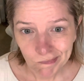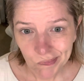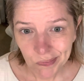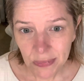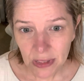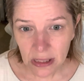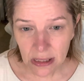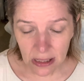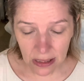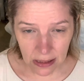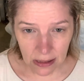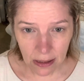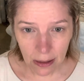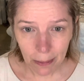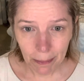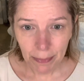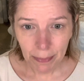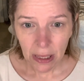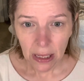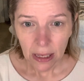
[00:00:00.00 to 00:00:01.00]

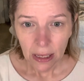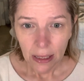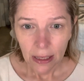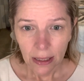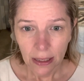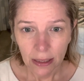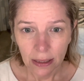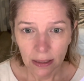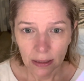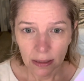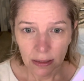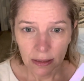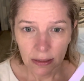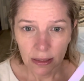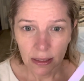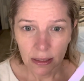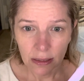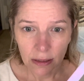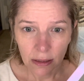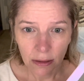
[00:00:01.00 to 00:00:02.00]
system is
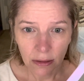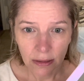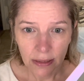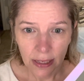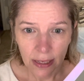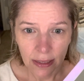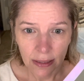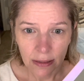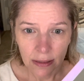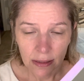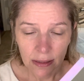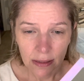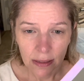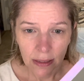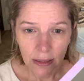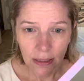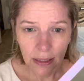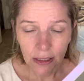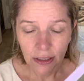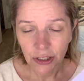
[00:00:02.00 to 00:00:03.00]
these little tins, and
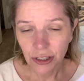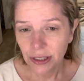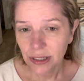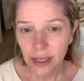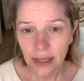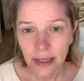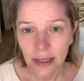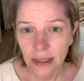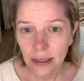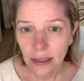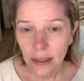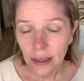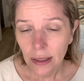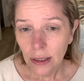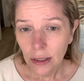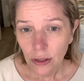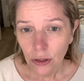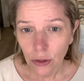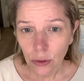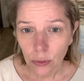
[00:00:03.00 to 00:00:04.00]
each tin
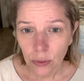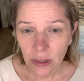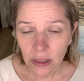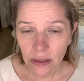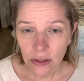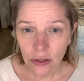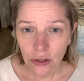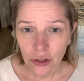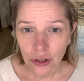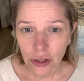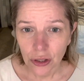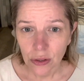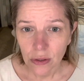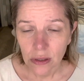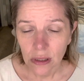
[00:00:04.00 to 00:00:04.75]
you get to choose